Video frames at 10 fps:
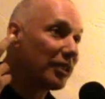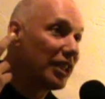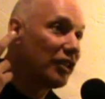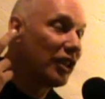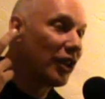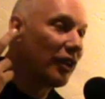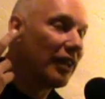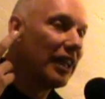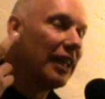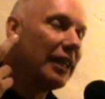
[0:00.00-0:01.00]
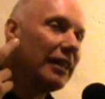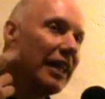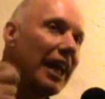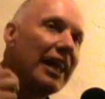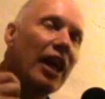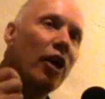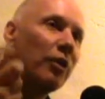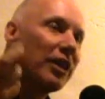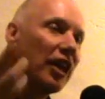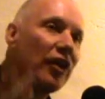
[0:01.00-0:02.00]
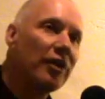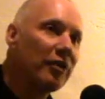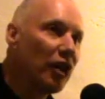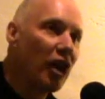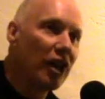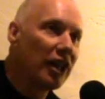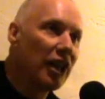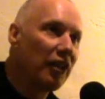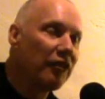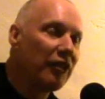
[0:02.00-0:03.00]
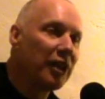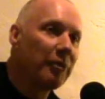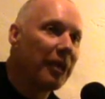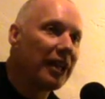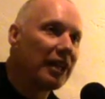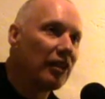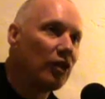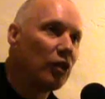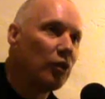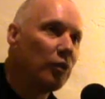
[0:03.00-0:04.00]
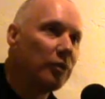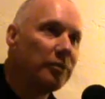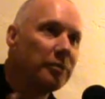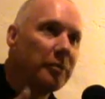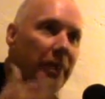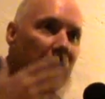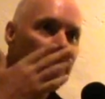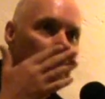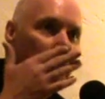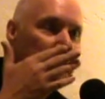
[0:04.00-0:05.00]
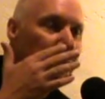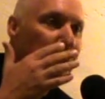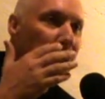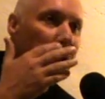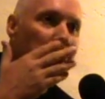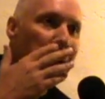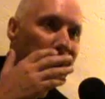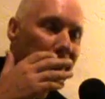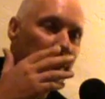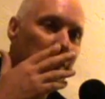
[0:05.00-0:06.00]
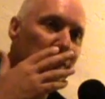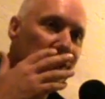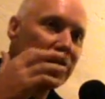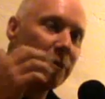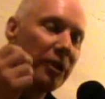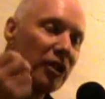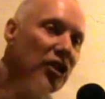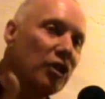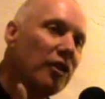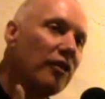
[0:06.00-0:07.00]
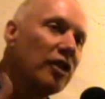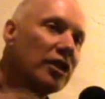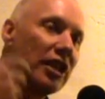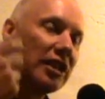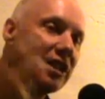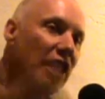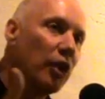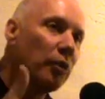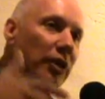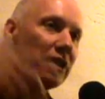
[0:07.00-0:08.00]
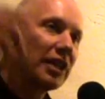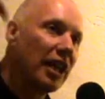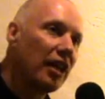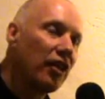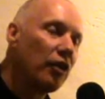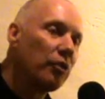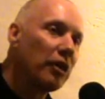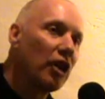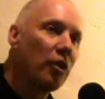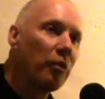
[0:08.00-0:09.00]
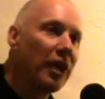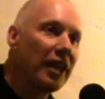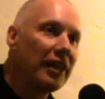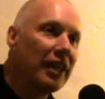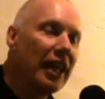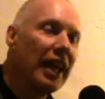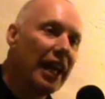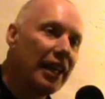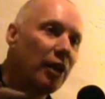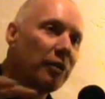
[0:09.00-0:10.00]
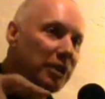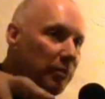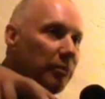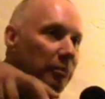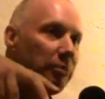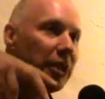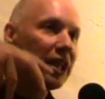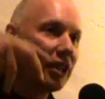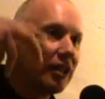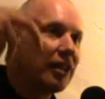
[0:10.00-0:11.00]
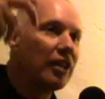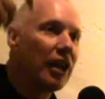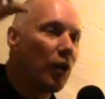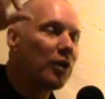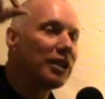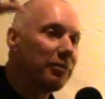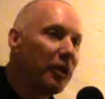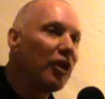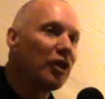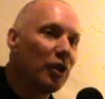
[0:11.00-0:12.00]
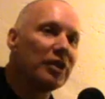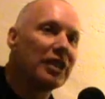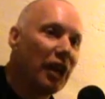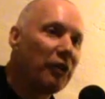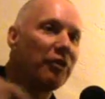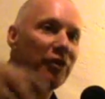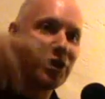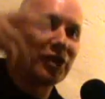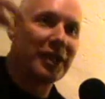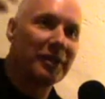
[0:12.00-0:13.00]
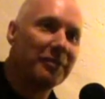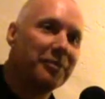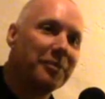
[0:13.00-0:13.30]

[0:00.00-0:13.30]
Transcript: were teaching her. And now with Gary Renard, another friend of mine who writes a book, Disappearance of the Universe, does another one, he's got a third one on the way, and there was a big Course in Miracles controversy,